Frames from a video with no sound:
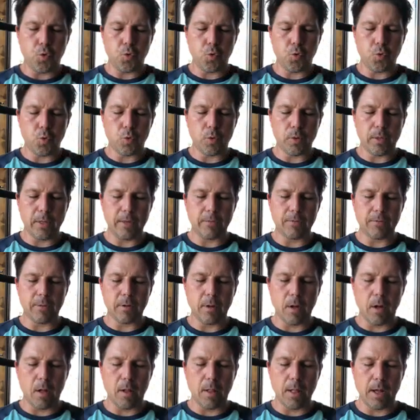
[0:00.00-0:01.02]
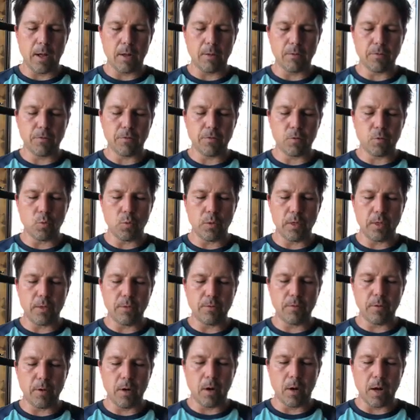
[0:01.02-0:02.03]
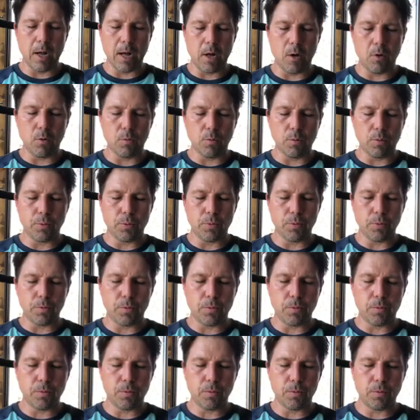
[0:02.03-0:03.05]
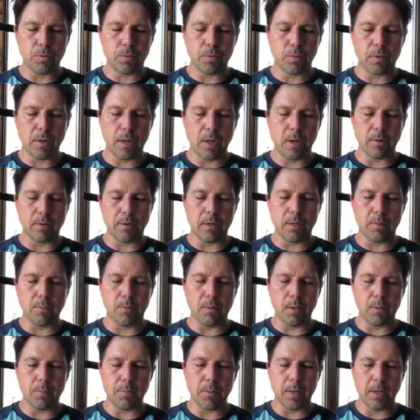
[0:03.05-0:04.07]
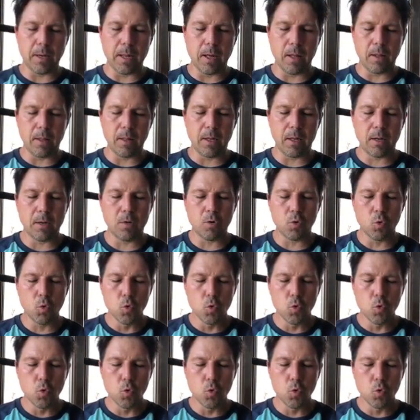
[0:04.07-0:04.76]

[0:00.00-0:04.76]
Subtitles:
Release it all out, squeeze the air out. Now deep, deep inhale in.